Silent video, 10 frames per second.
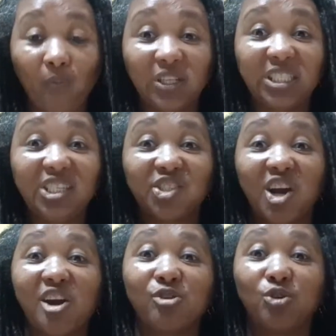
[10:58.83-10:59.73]
These
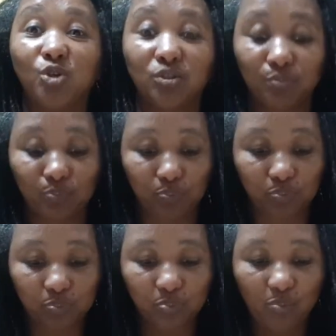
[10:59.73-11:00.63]
are good.
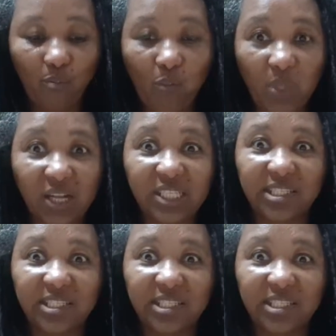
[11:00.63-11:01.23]
These